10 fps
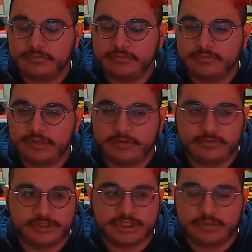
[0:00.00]
They don't really
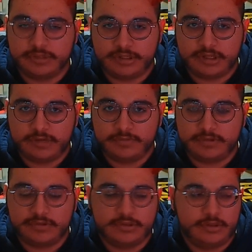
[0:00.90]
show it,
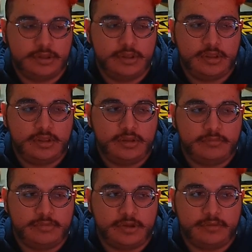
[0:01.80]
obviously,
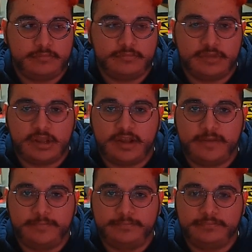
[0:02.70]
but
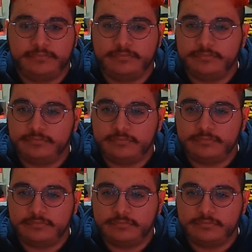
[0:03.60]

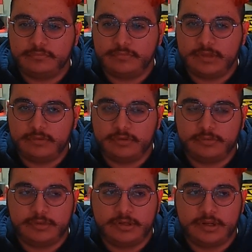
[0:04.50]
I really hope
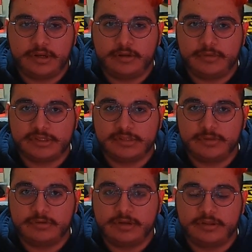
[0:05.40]
you did not hear my stomach
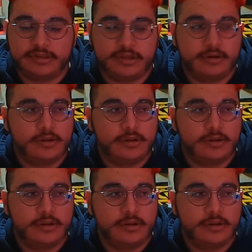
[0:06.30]
growling there.